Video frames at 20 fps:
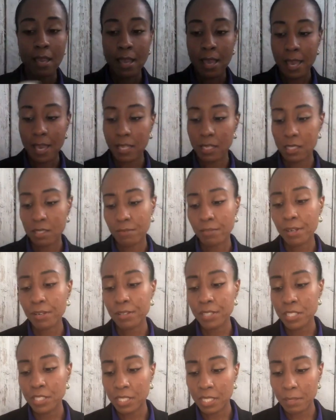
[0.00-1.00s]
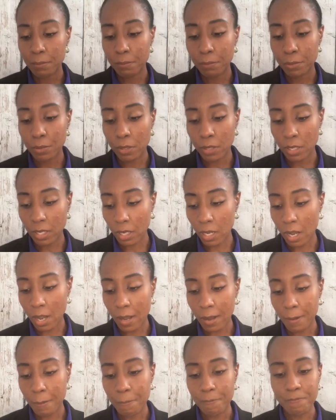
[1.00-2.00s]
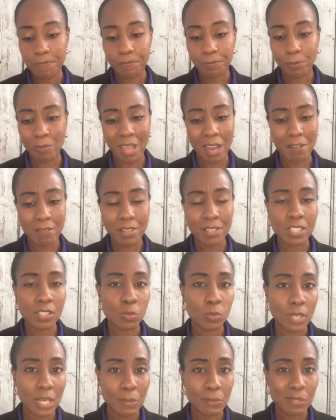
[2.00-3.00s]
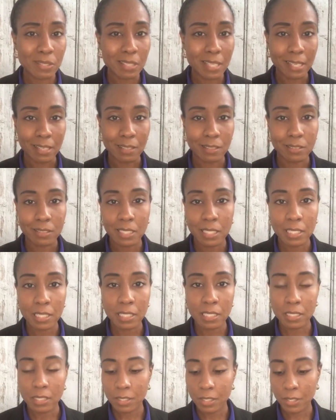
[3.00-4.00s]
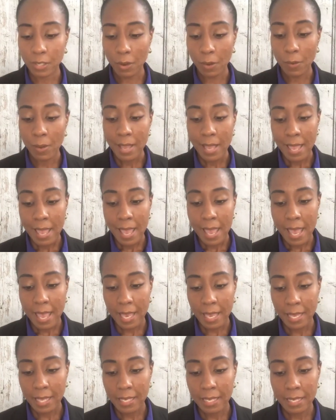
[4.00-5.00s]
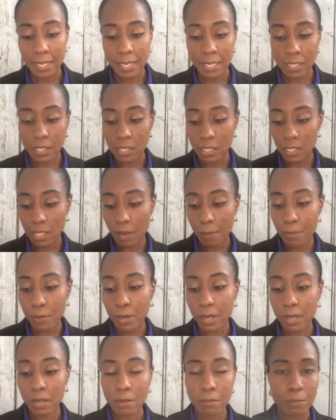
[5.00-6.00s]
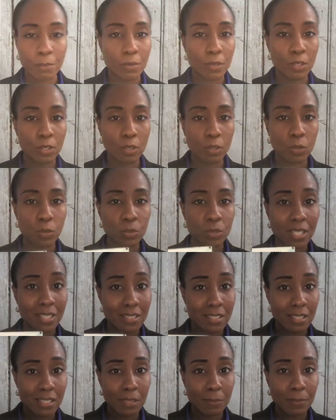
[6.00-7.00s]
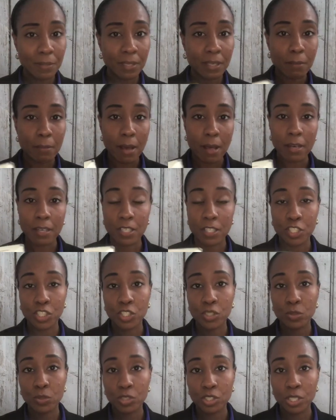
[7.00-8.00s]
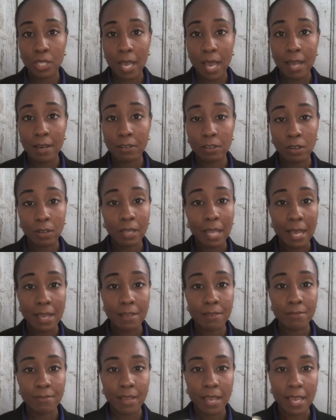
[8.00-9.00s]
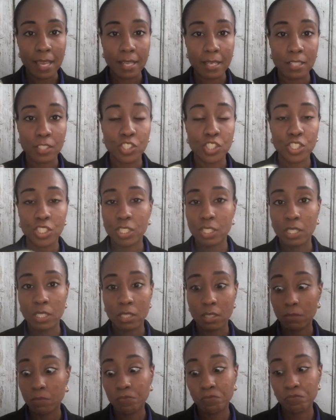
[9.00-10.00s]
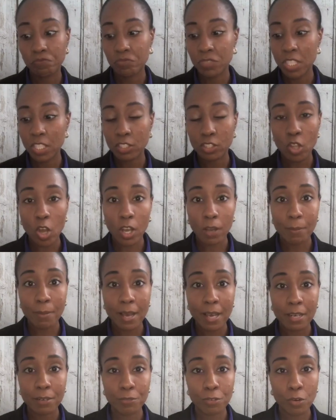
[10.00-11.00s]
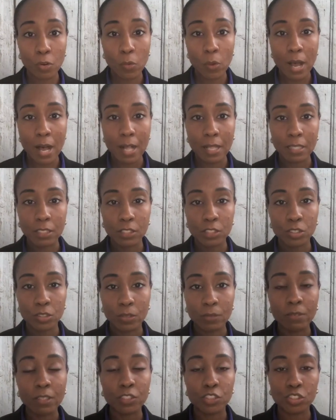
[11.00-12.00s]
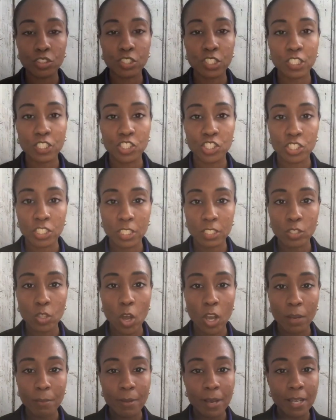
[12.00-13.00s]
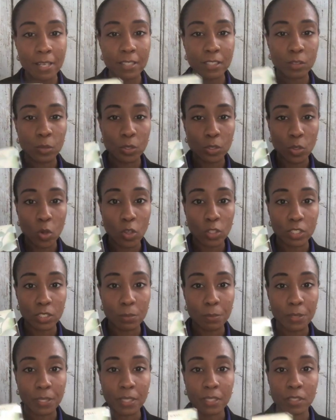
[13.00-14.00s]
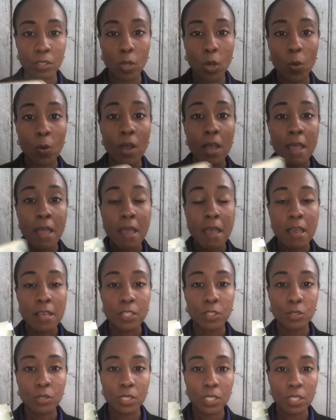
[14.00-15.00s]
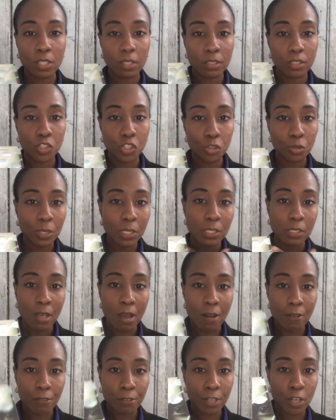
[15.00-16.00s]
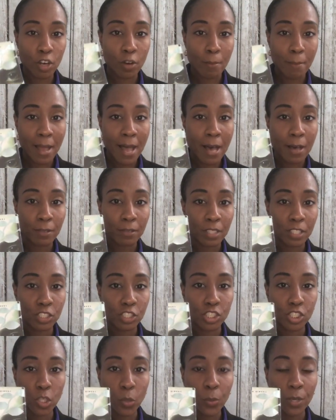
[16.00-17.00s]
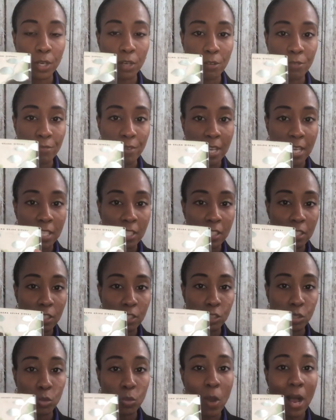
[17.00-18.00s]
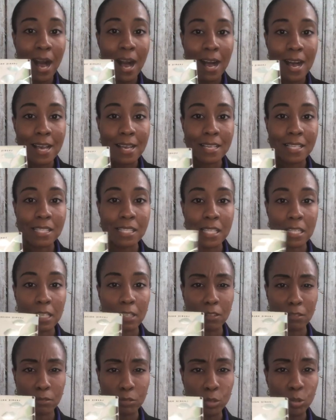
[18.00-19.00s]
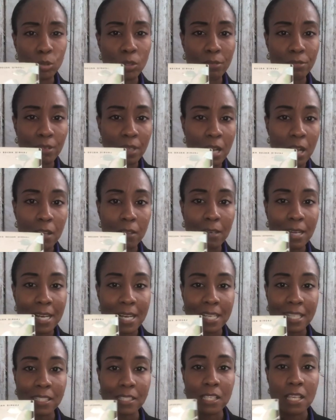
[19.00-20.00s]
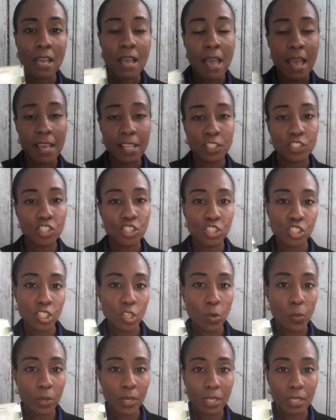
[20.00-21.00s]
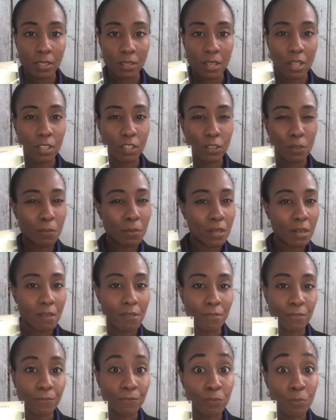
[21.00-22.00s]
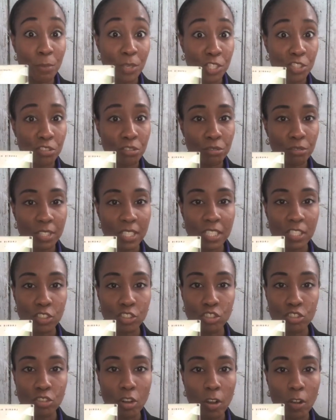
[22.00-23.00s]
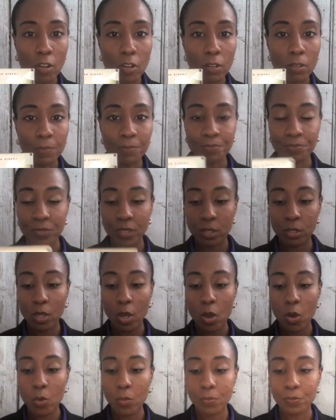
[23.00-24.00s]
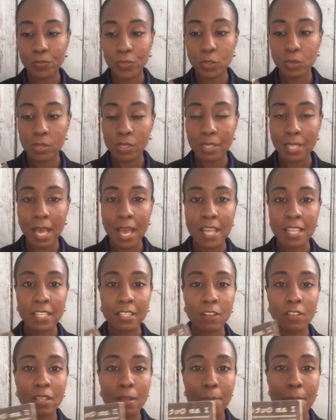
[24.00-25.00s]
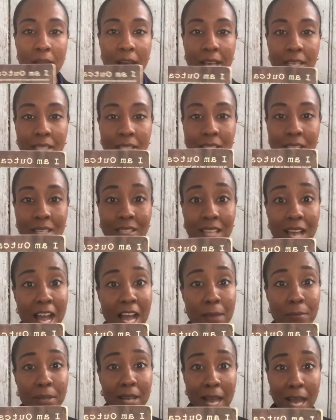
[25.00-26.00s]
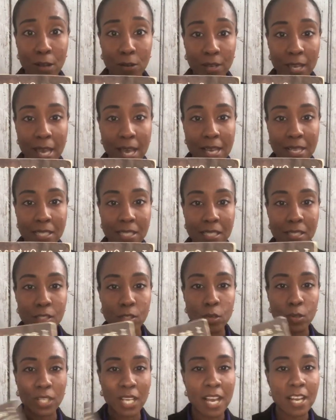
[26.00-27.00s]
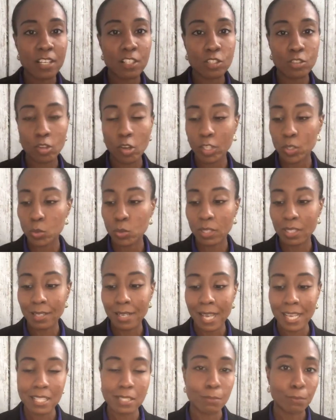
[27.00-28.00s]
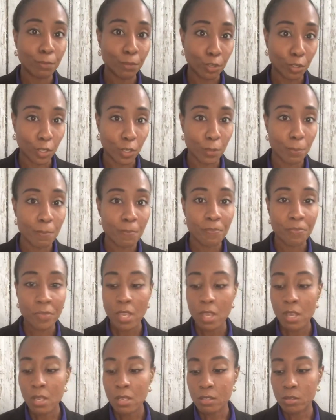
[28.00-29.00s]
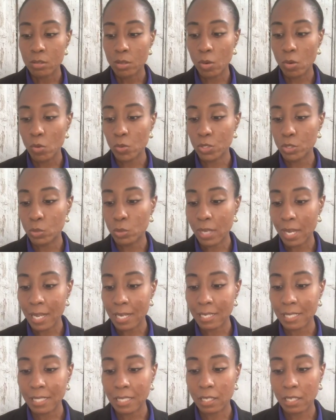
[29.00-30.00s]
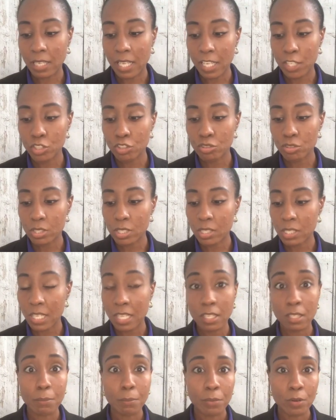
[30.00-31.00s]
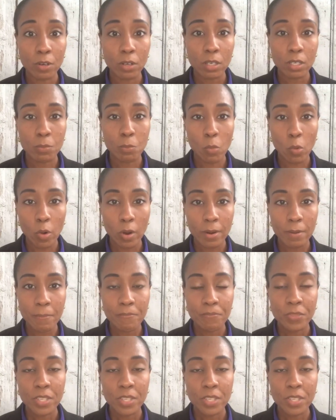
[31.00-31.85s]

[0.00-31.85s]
And it's a very deep book. I read this when I was like a teen, you know, and it's about a girl who doesn't speak about an issue she had in her life, and she didn't talk about it for a while until eventually she did talk about it. So it's called Speak. So you see the tree is covering her mouth and it's showing her face and the two eyes, and they're two different color eyes, and it's just showing a little bit of mystery and struggle. So you see that, and then on the back it says I'm an outcast, and so it kind of starts with a nice blurb, so you kind of get an interest in the book more.